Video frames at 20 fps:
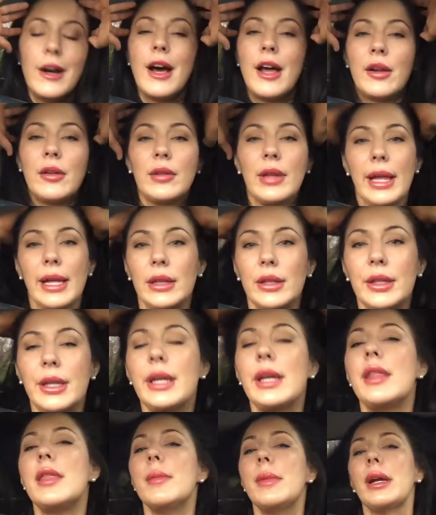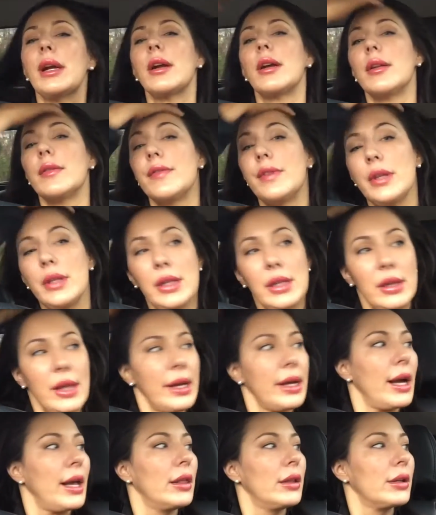I don't like looking in the mirror and feeling
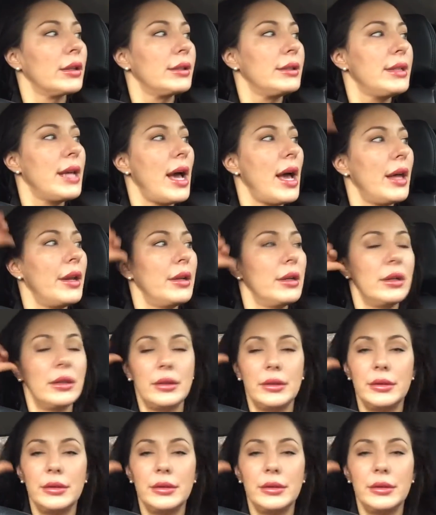like I look dead.